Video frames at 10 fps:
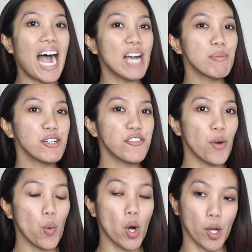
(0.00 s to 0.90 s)
Hi
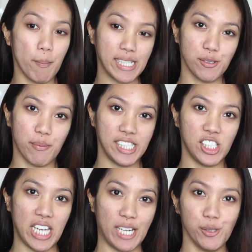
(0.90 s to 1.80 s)
beautiful, welcome back to my
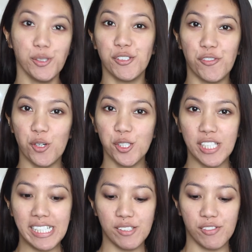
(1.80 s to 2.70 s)
channel. So for
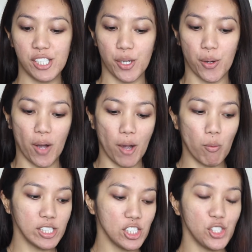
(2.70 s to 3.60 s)
today's video, I
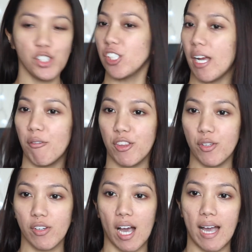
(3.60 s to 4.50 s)
wanted to share with
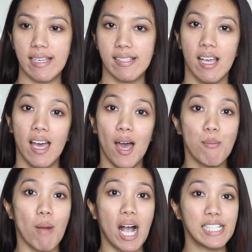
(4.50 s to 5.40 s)
you guys
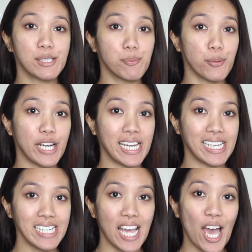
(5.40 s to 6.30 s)
my
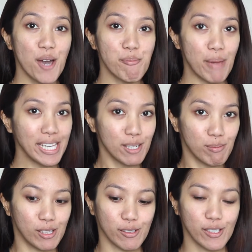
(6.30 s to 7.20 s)
spring
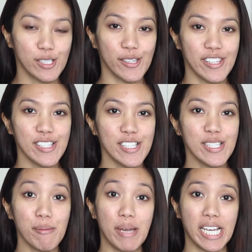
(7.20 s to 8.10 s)
makeup look. So this is
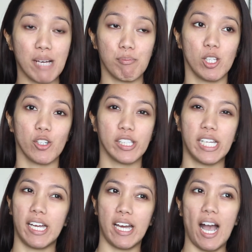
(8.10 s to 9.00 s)
the makeup look
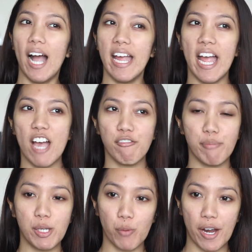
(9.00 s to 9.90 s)
that I have
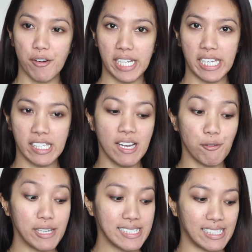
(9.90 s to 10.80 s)
been wearing
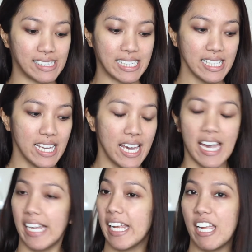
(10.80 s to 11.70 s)
recently,
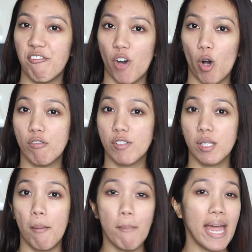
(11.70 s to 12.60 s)
and it
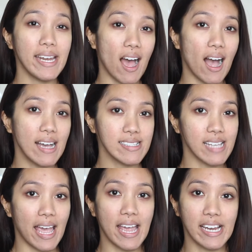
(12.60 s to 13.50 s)
involves matte eyes
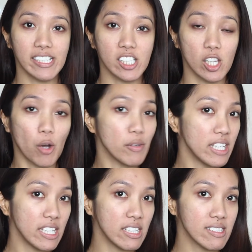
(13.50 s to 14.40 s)
and
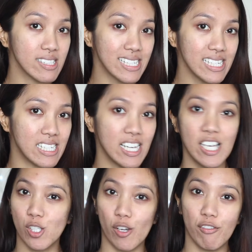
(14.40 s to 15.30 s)
glowy skin.
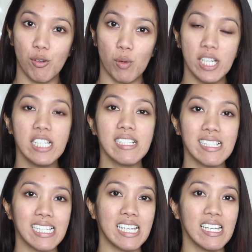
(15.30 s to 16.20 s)
So if you want to
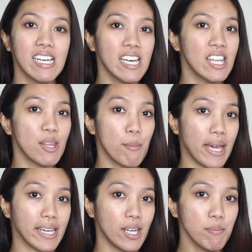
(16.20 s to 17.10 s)
see the
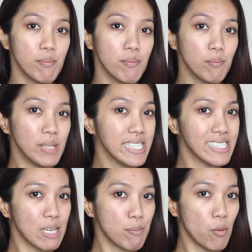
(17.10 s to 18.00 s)
makeup, please
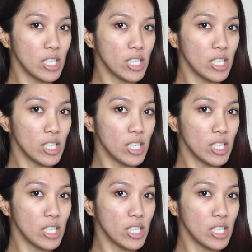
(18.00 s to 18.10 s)
keep on